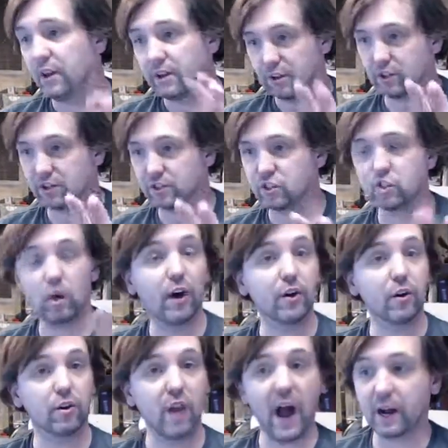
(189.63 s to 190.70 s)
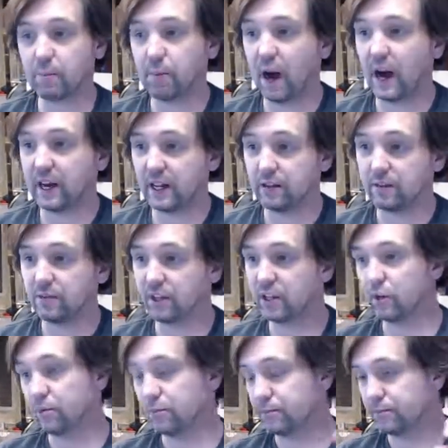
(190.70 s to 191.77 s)
You'll install your lock body, then
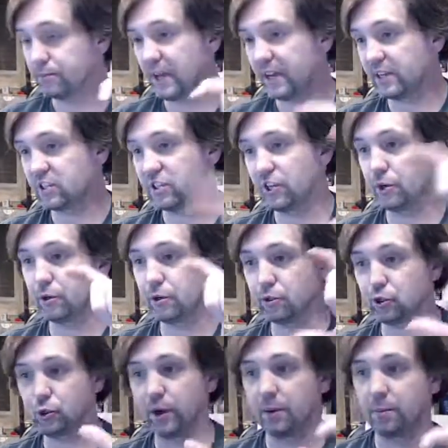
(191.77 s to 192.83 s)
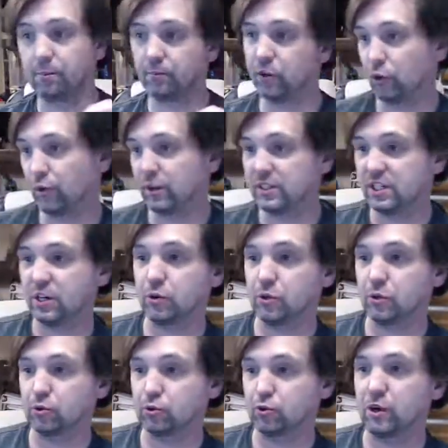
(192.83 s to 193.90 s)
your exterior trim, your
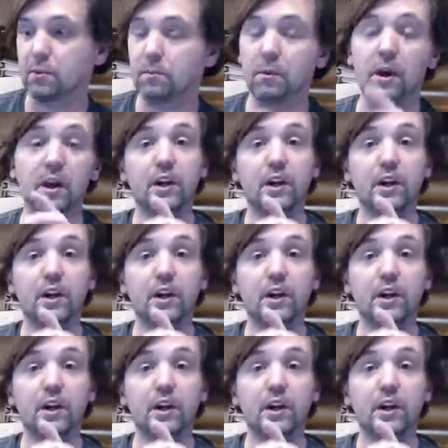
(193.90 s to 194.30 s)
interior trim.